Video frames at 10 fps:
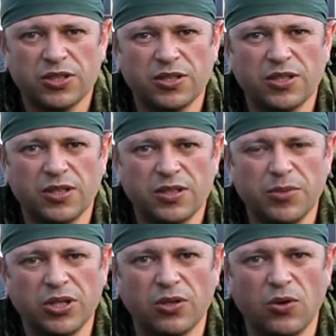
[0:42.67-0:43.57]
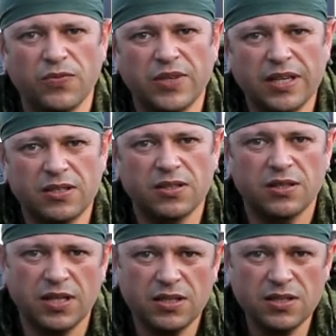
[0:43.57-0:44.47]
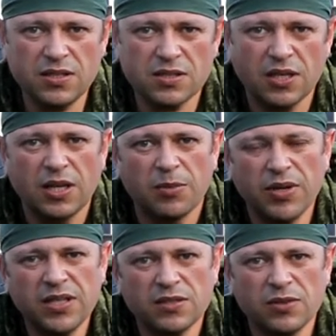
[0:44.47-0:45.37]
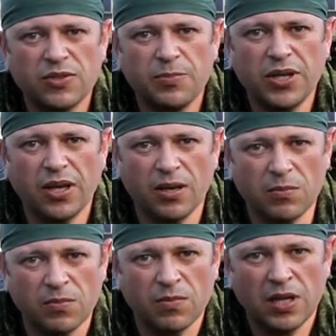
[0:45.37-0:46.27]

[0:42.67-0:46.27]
in the middle of 1990s based on the PKM,